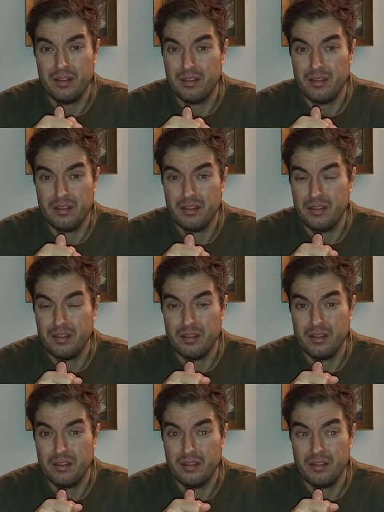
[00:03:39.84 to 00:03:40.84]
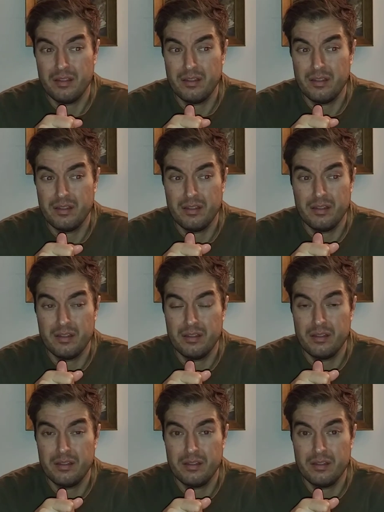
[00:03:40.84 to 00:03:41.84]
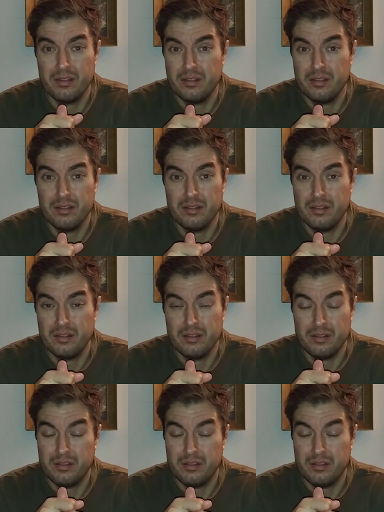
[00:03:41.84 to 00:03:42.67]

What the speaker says: Nothing is said.